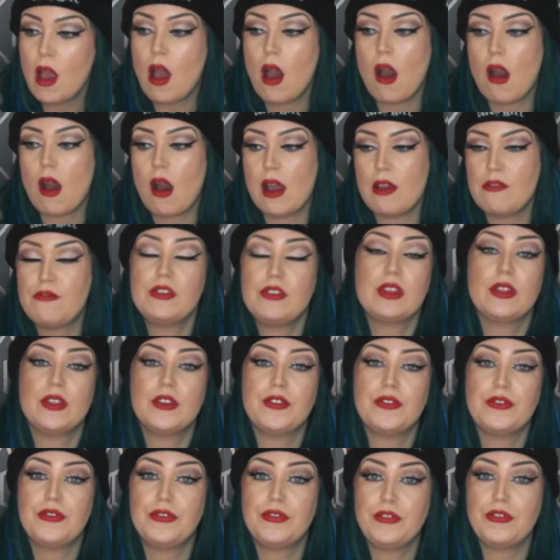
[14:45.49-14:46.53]
I think the
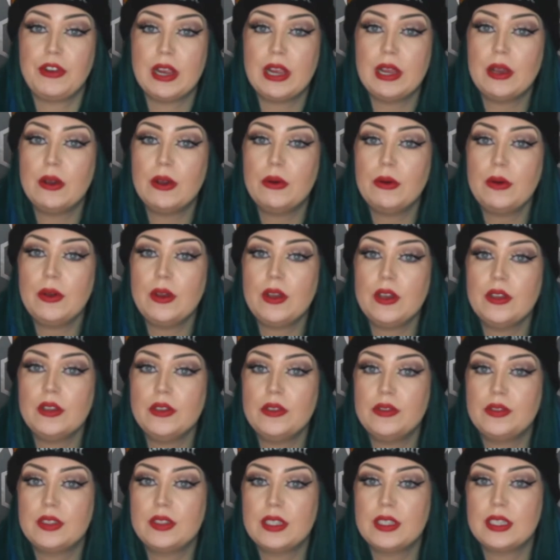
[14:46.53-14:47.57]
thrill of
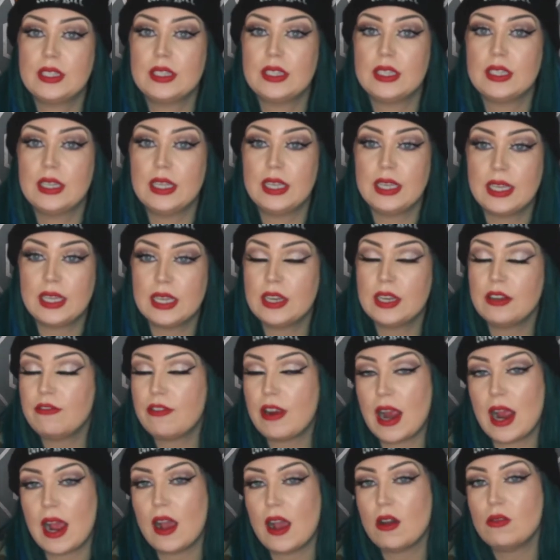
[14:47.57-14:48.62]
sneaking
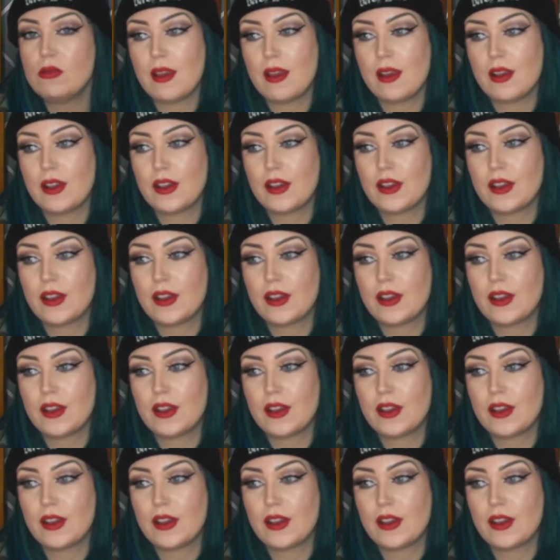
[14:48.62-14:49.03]
around,